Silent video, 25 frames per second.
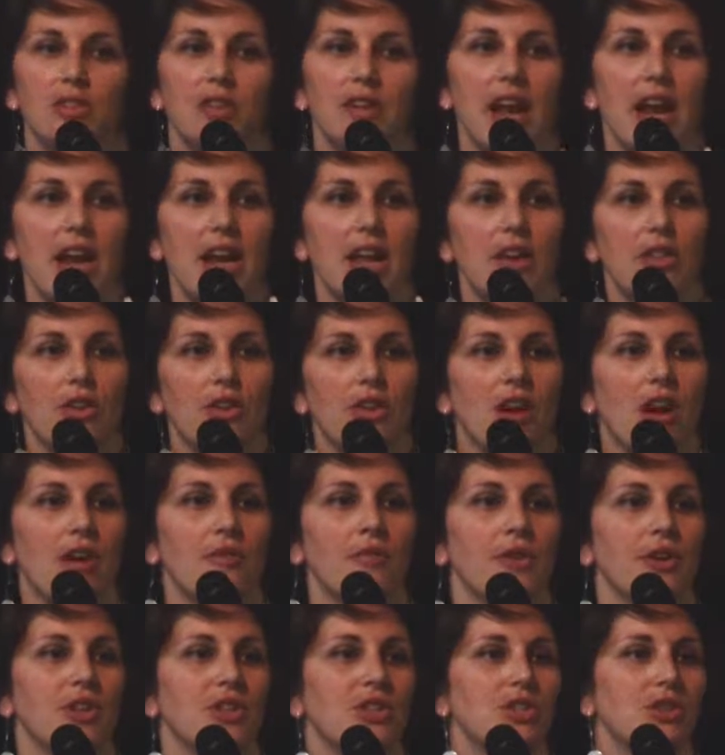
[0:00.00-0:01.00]
or at any other
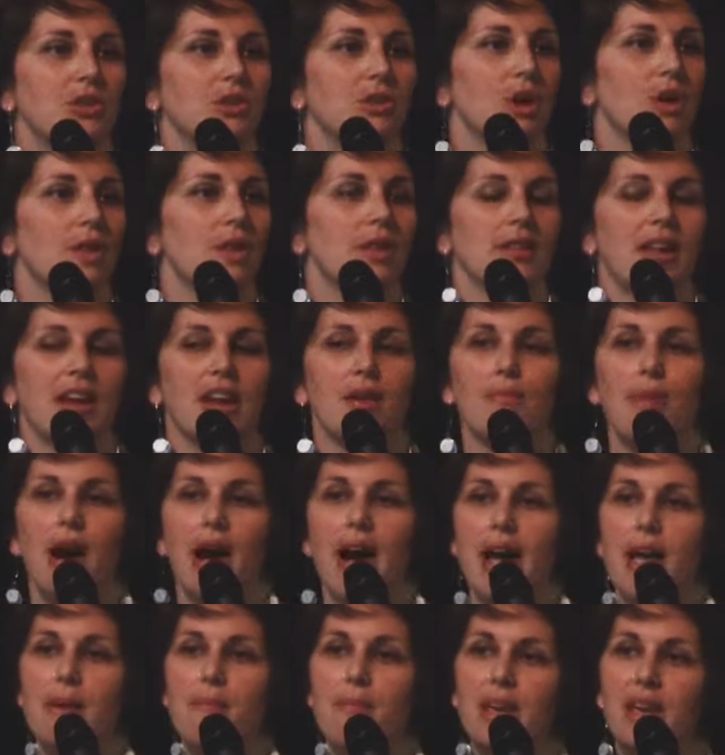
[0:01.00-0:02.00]
conference, you know that like
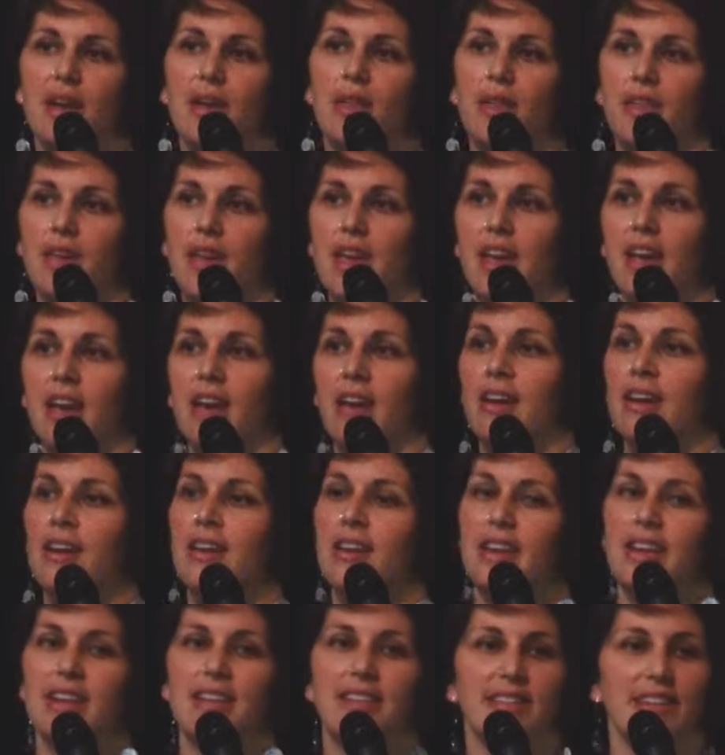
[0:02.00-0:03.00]
my big thing
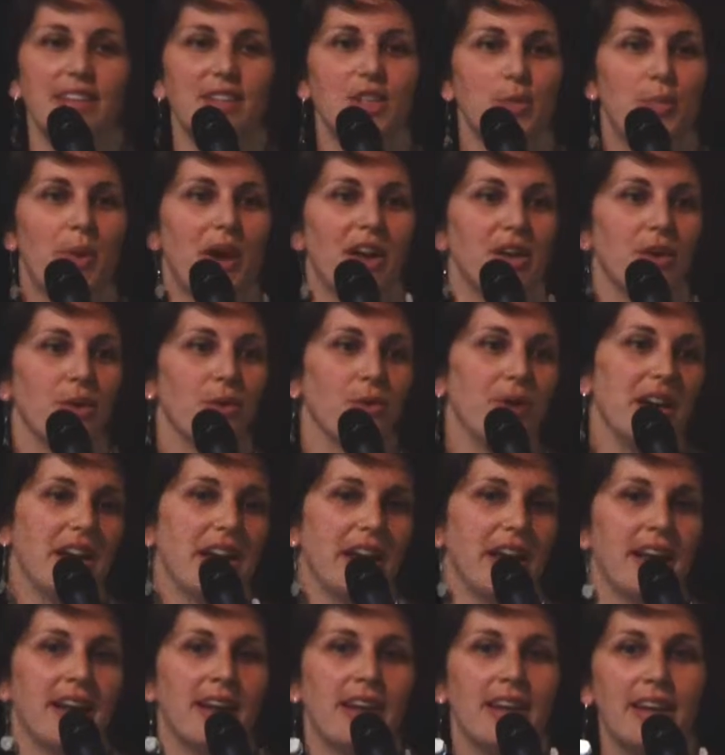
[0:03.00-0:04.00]
is independent
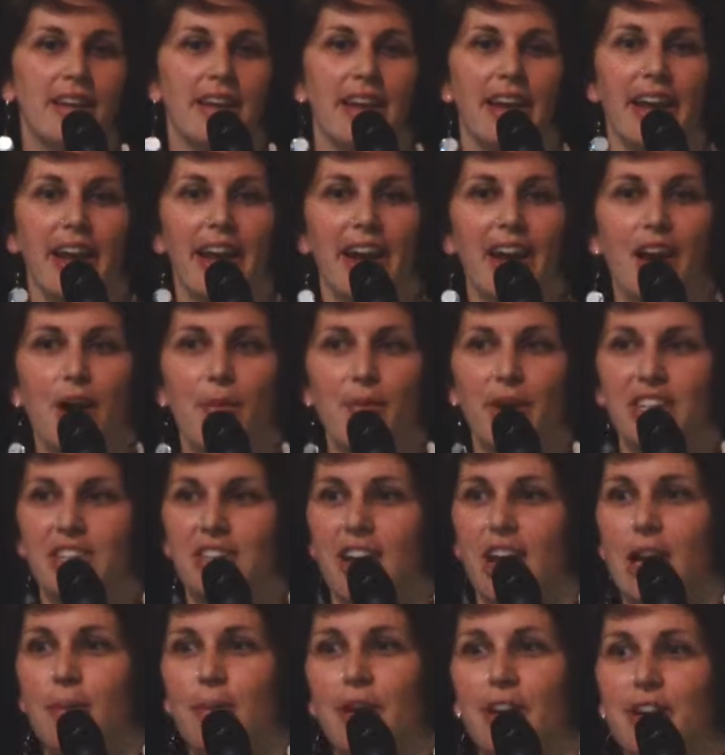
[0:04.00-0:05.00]
reading, and I
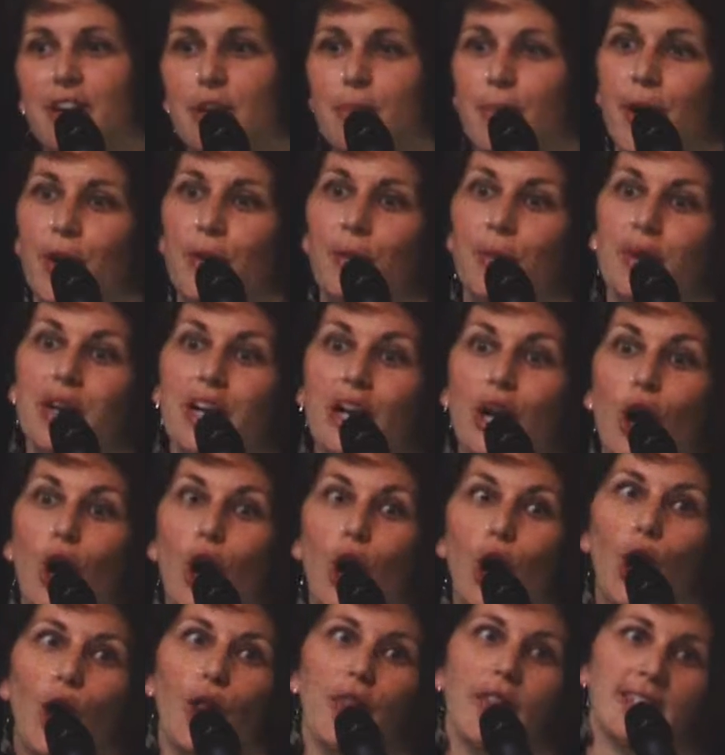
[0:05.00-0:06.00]
talk about independent reading
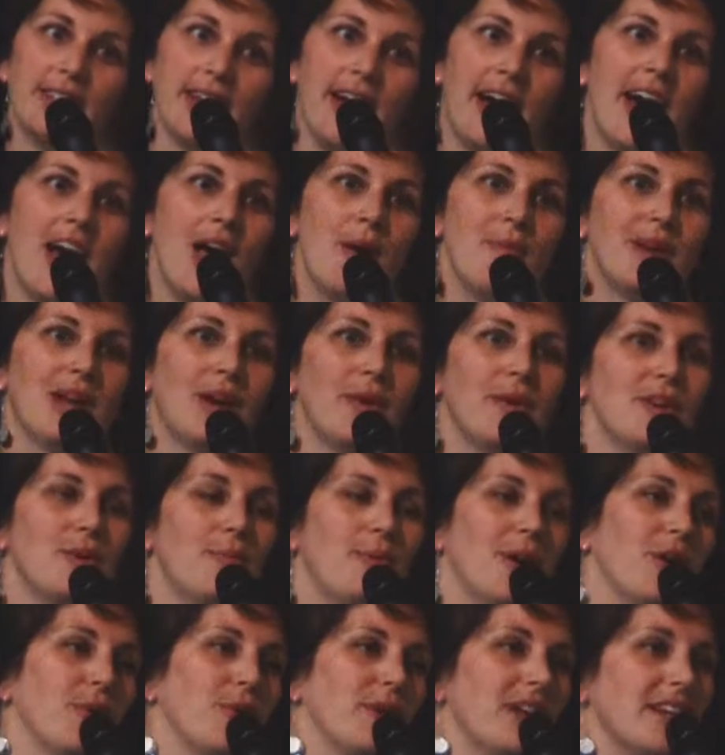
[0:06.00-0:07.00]
all the time and how
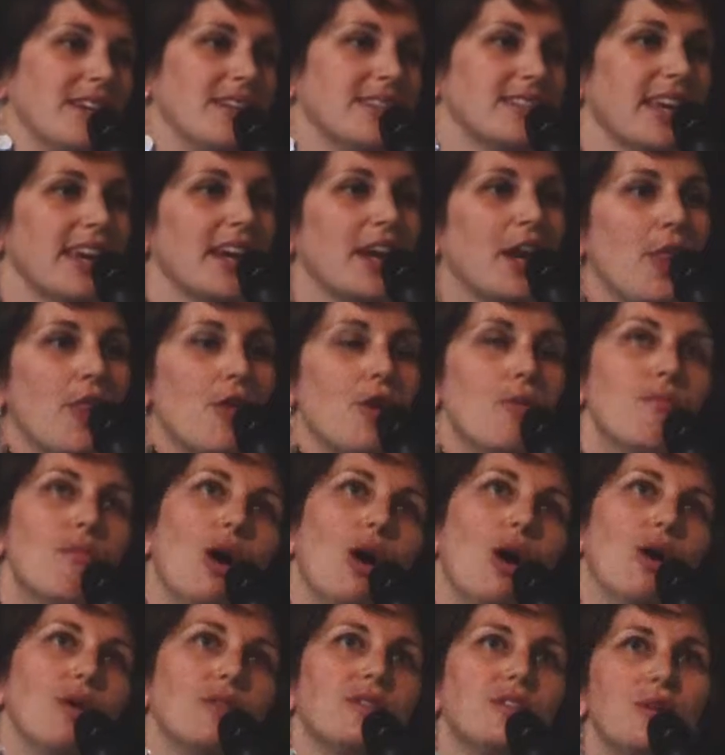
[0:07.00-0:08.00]
independent reading is like the
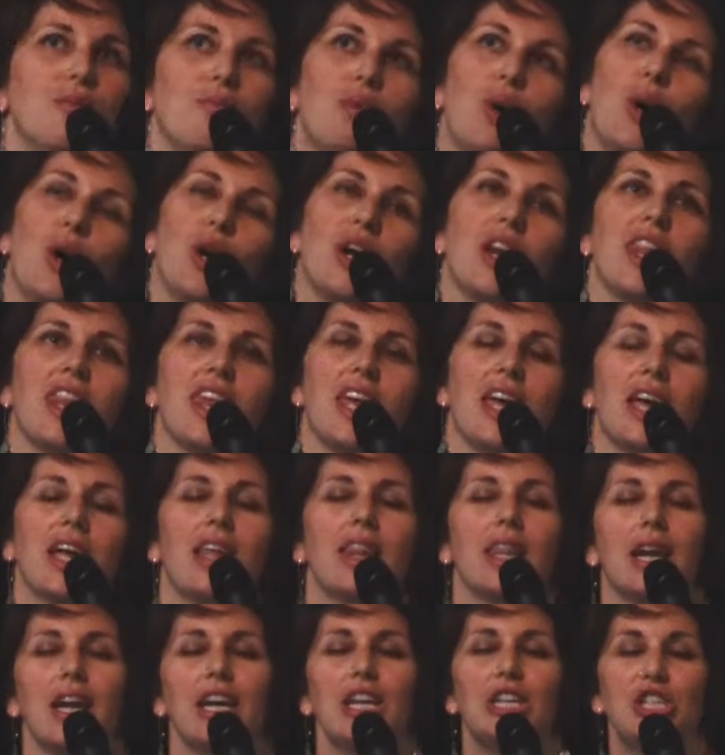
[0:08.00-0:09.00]
most important thing
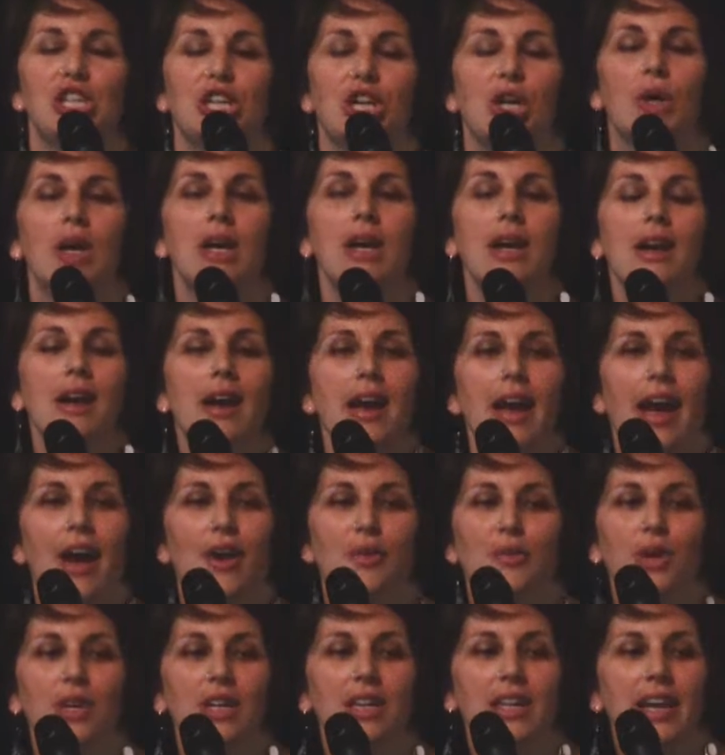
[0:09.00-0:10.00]
that I do. And
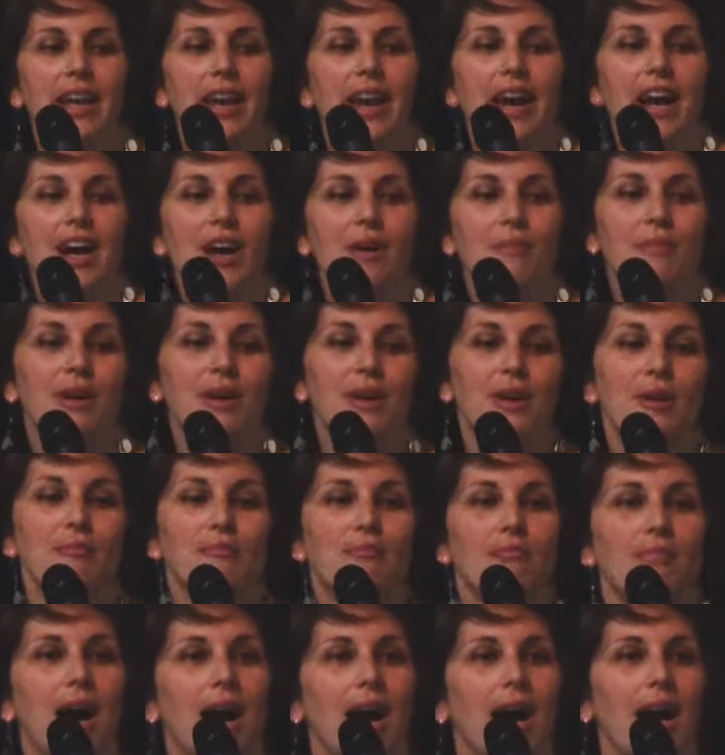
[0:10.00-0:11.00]
really,
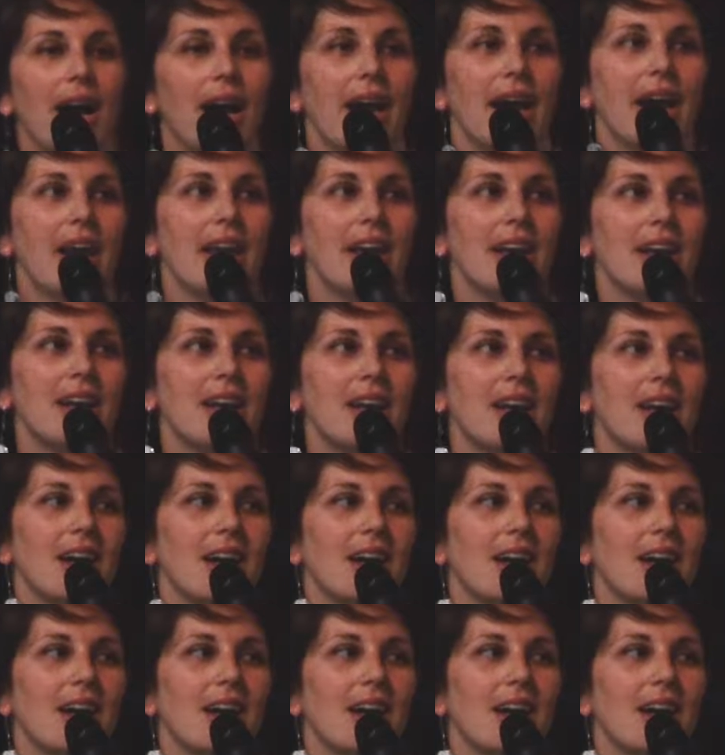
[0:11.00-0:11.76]
my